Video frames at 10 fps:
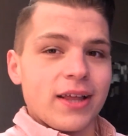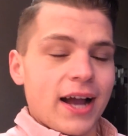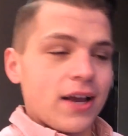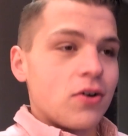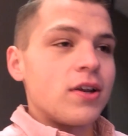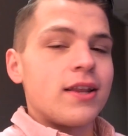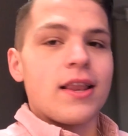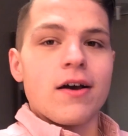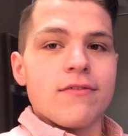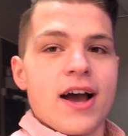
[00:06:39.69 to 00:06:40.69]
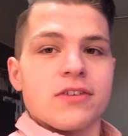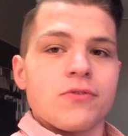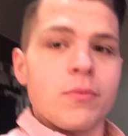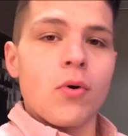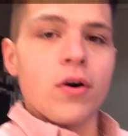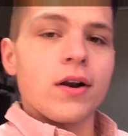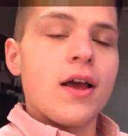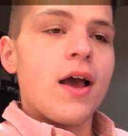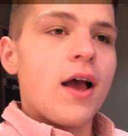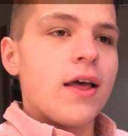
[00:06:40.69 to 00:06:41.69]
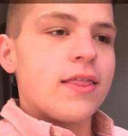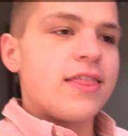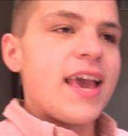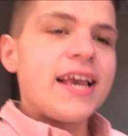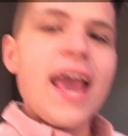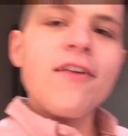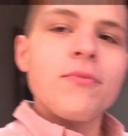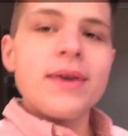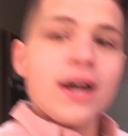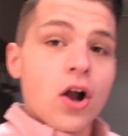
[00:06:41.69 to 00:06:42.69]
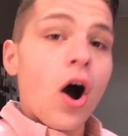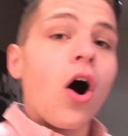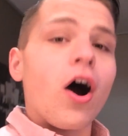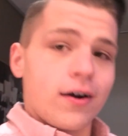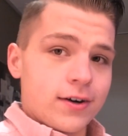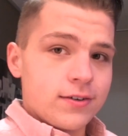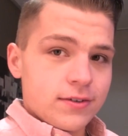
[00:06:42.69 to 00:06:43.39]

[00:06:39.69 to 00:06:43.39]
Like, I couldn't have asked for more. They gave me a car.